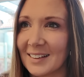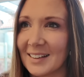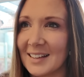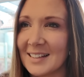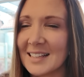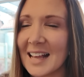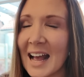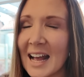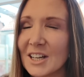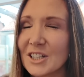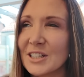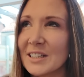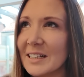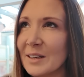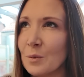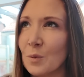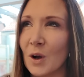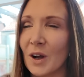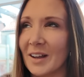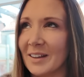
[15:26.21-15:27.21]
it's actually
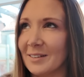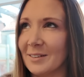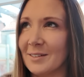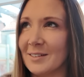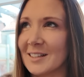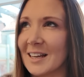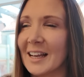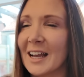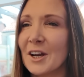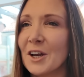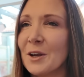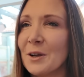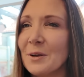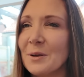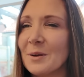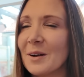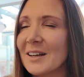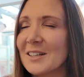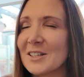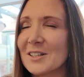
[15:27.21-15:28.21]
wild. Like,
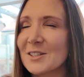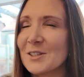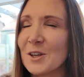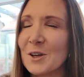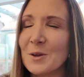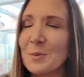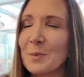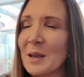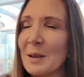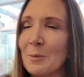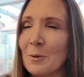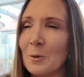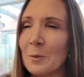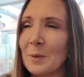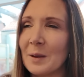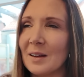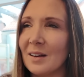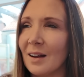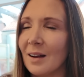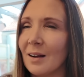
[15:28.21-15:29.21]
I just know people will
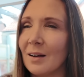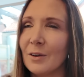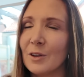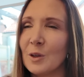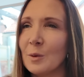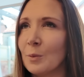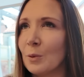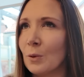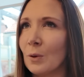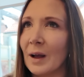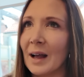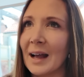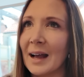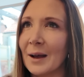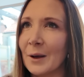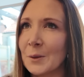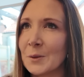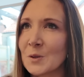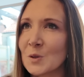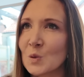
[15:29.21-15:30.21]
be like, oh, you bought a
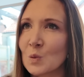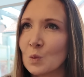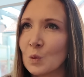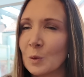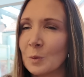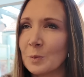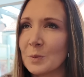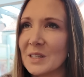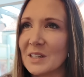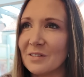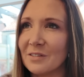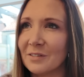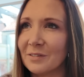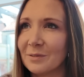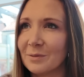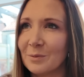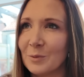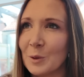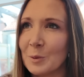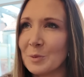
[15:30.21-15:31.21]
house,
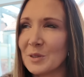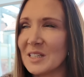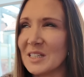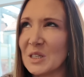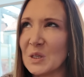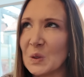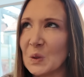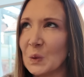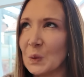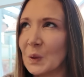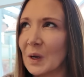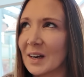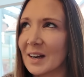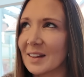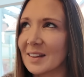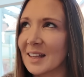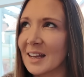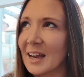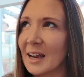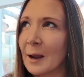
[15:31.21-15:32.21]
whoop-de-doo kind of
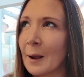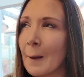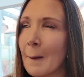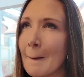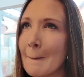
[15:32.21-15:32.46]
thing.